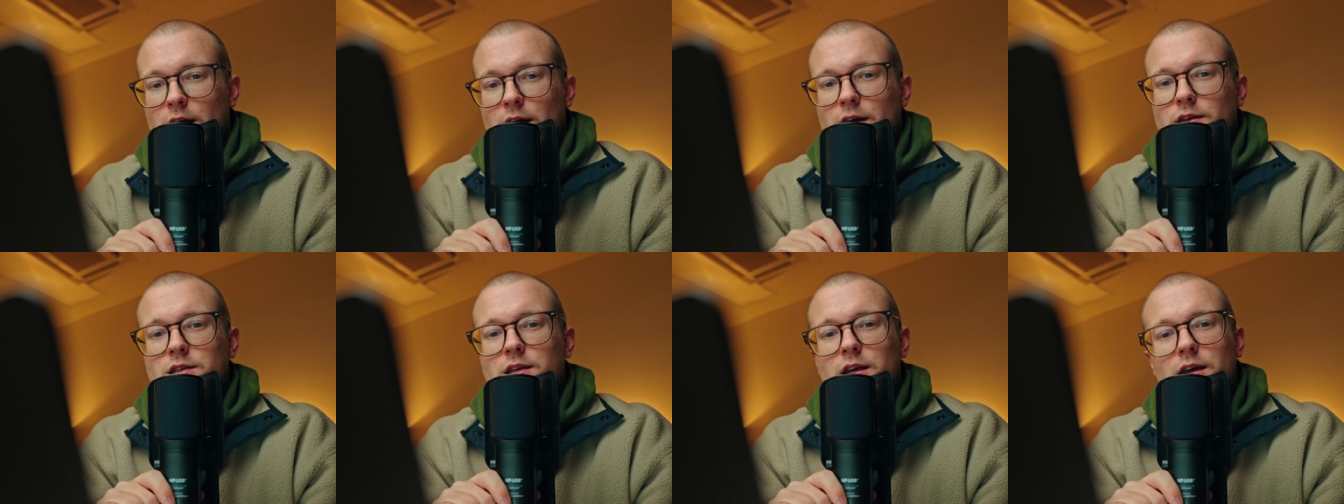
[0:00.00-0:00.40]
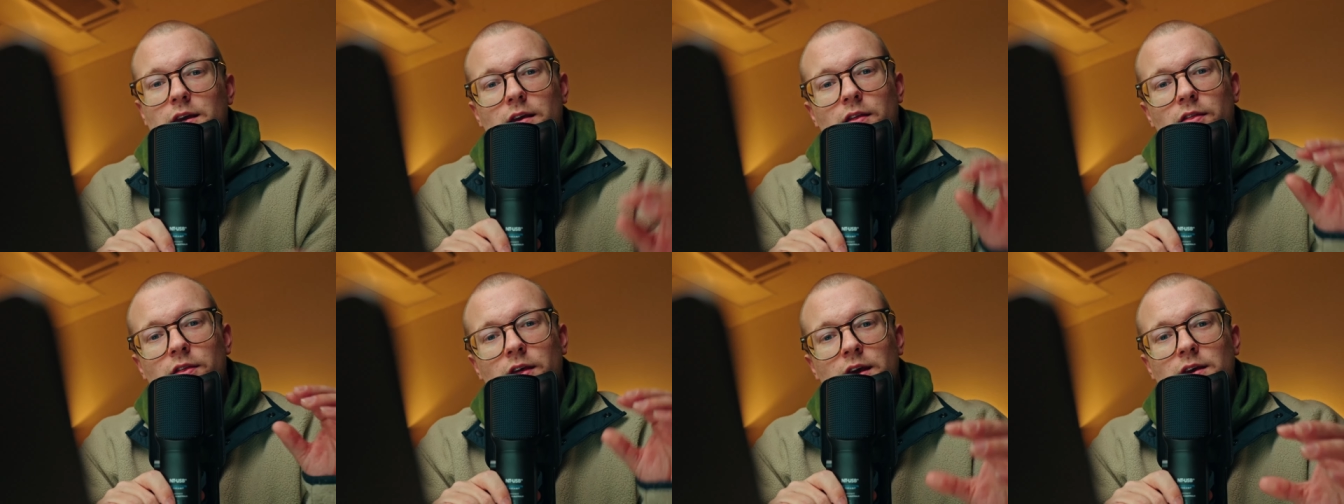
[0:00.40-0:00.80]
You see,
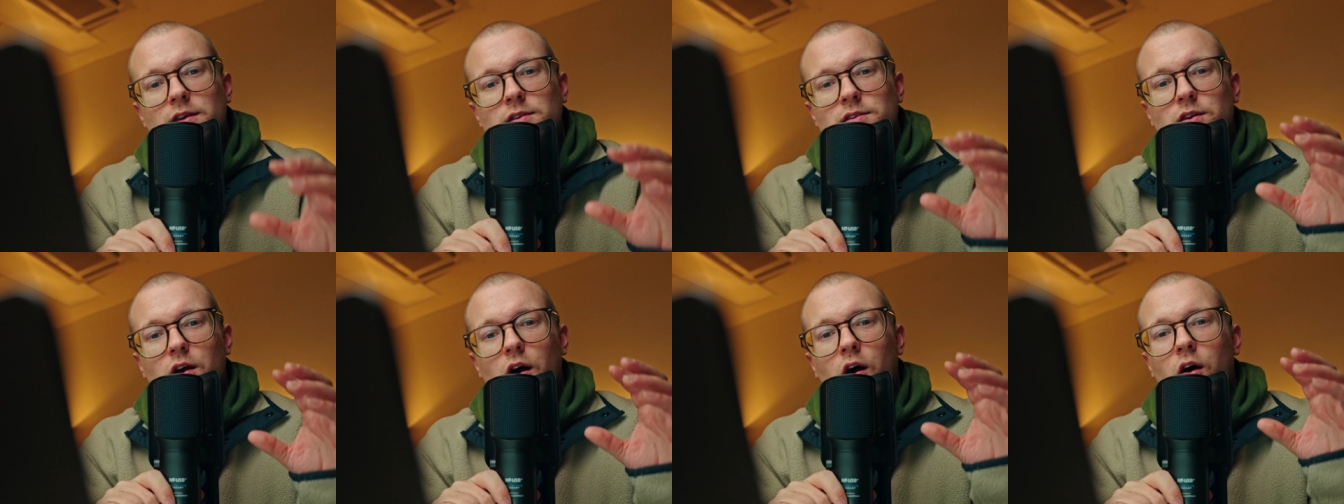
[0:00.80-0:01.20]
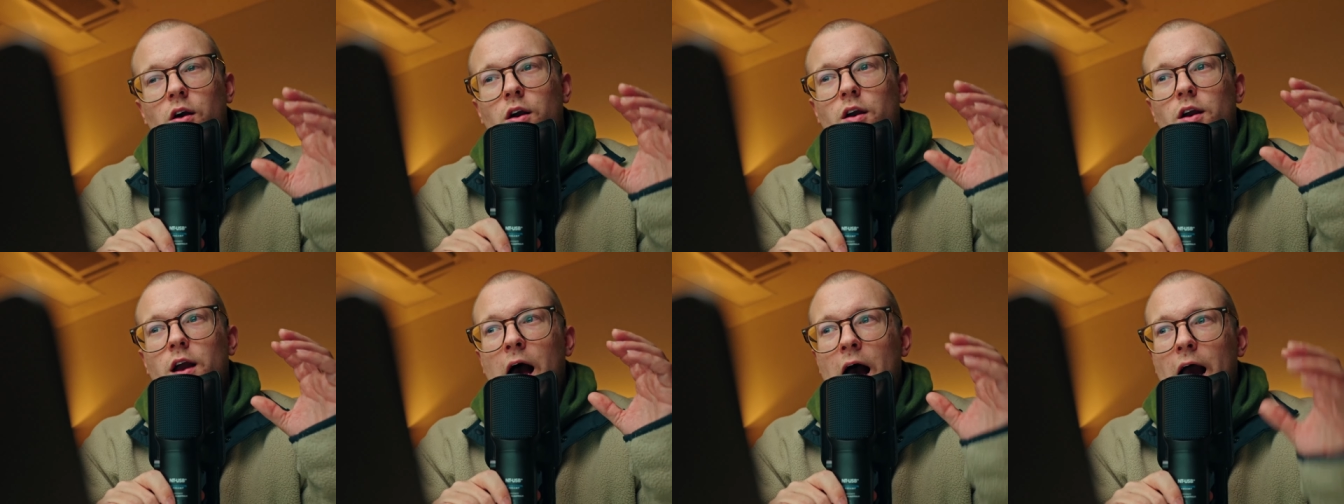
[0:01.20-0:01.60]
these
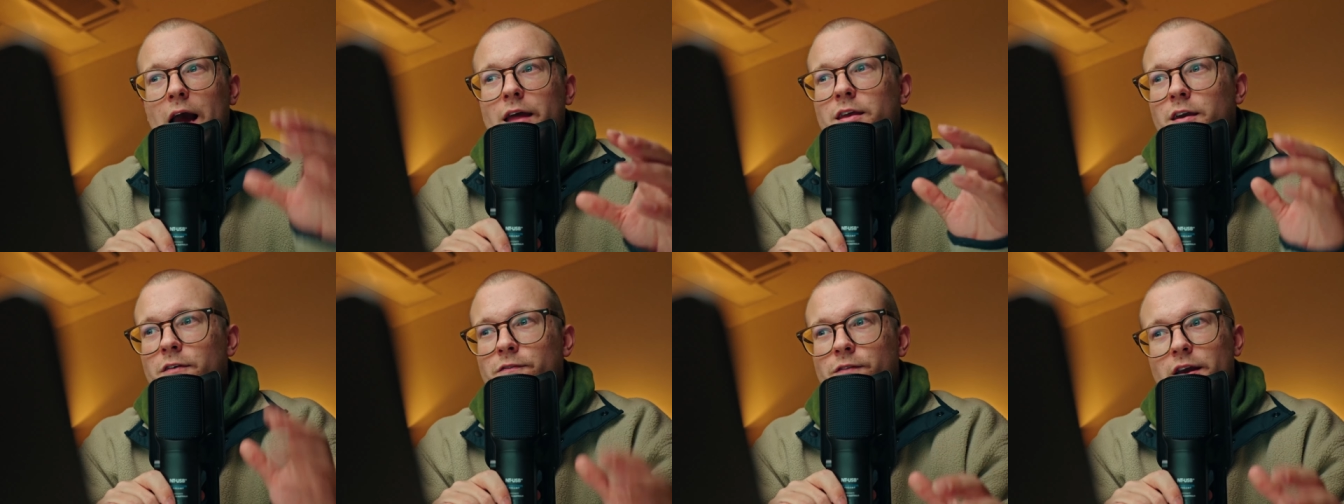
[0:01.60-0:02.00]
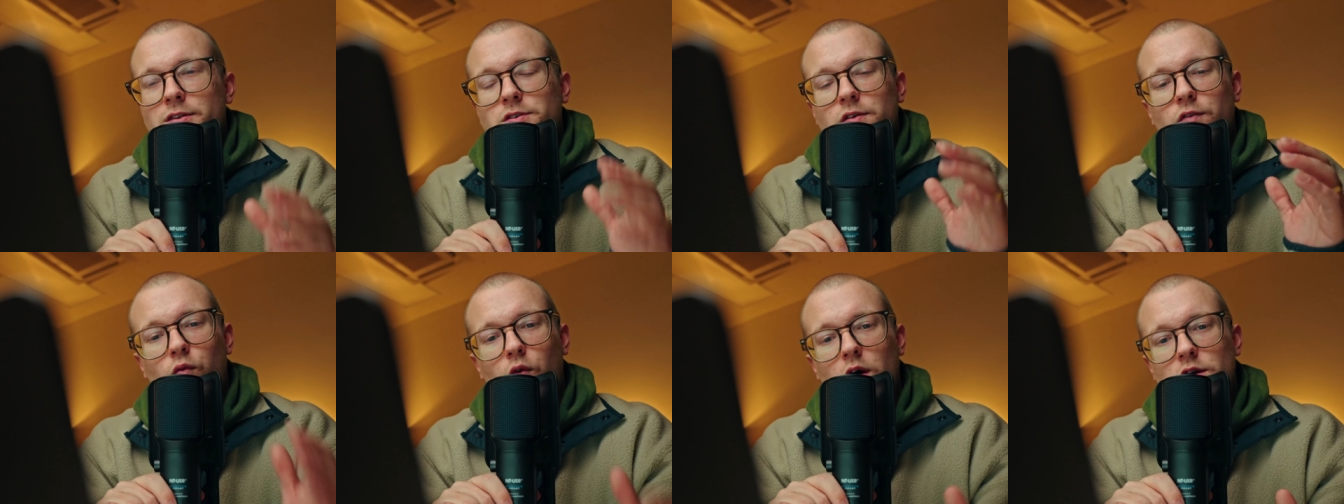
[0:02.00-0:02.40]
are highly
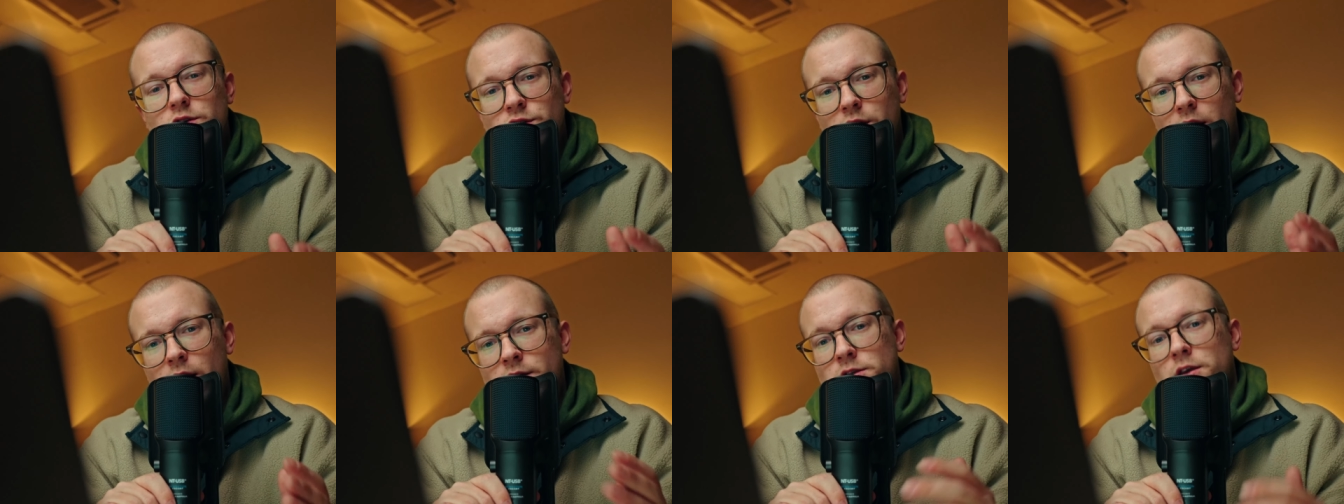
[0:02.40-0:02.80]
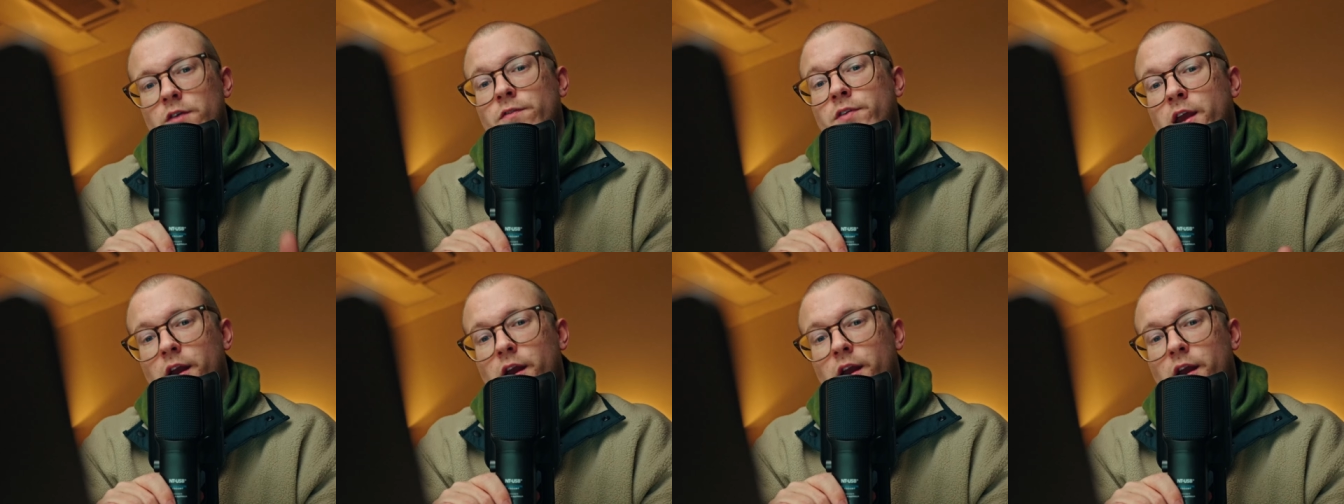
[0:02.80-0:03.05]
effective one shots of